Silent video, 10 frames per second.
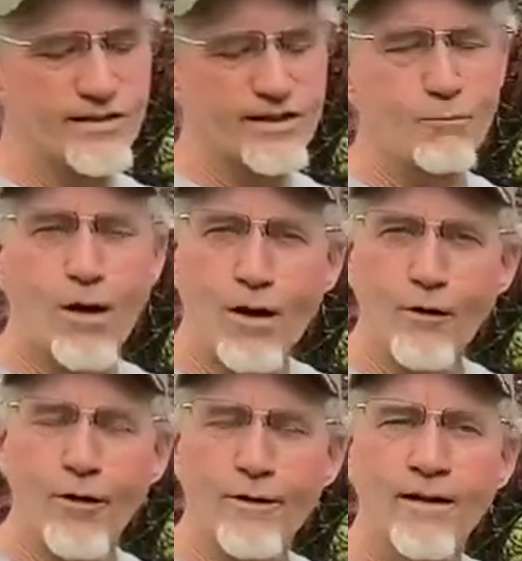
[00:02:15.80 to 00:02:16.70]

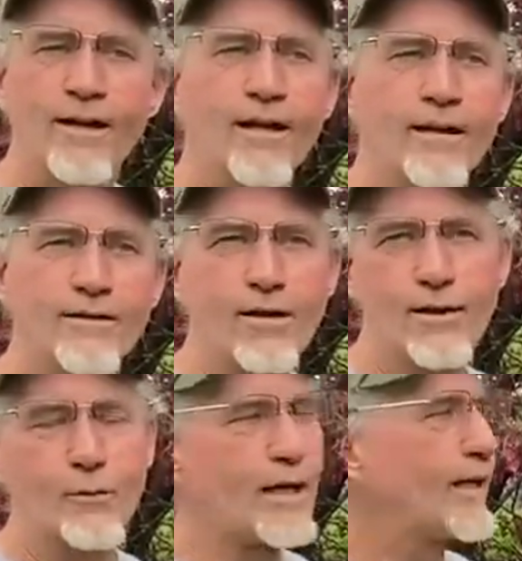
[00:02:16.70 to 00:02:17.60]
smaller
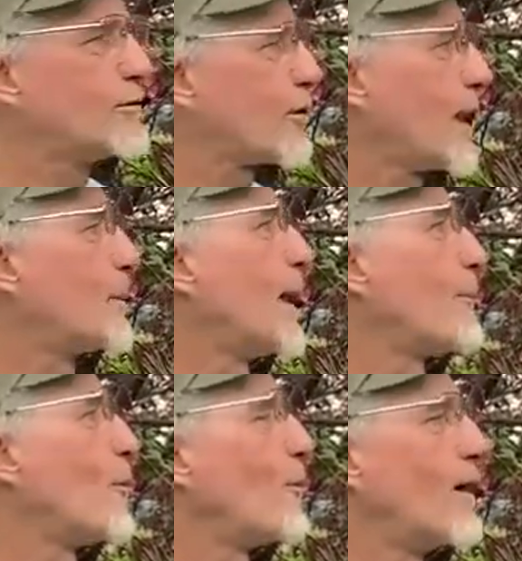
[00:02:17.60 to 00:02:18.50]
dark red
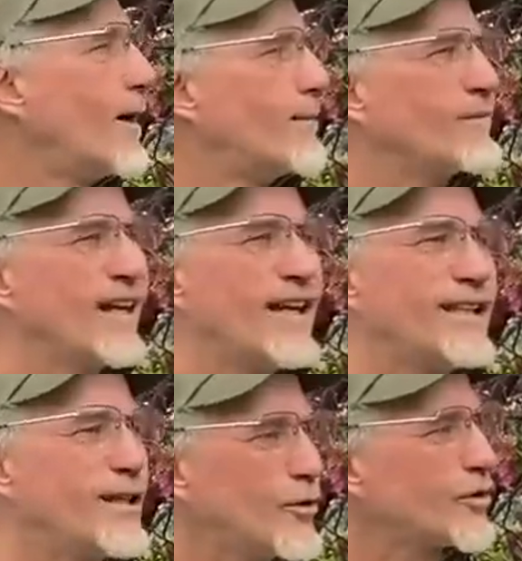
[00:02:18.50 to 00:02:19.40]
crabapple.
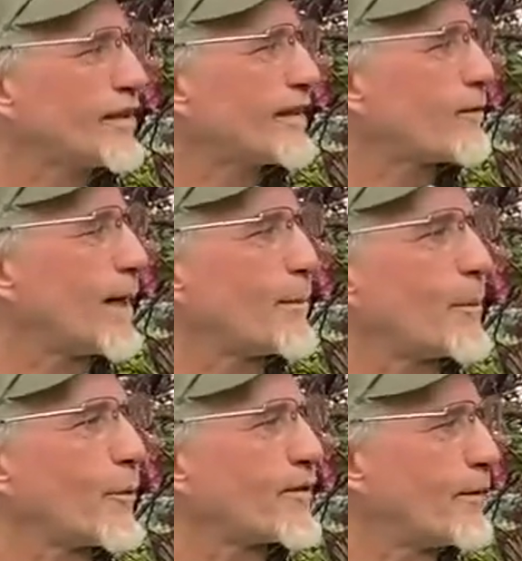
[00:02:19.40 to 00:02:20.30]
Usually the
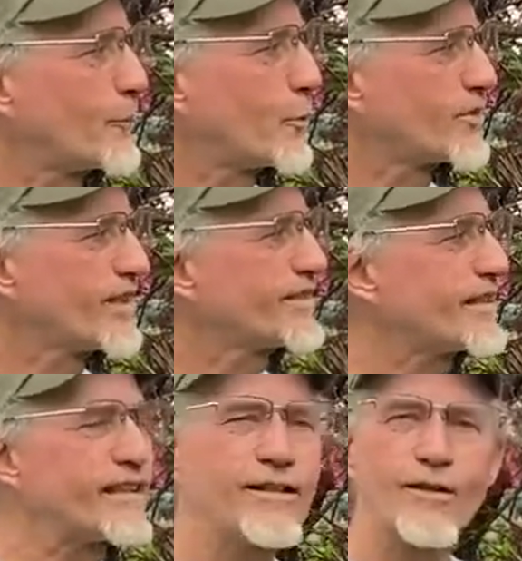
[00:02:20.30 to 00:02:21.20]
crabapples are
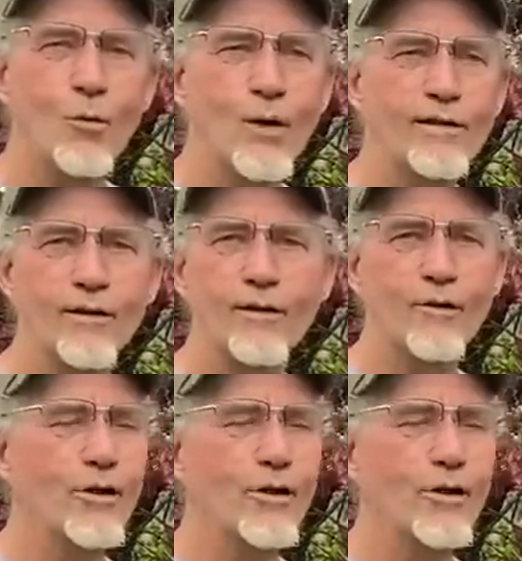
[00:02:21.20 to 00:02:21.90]
persistent into the winter a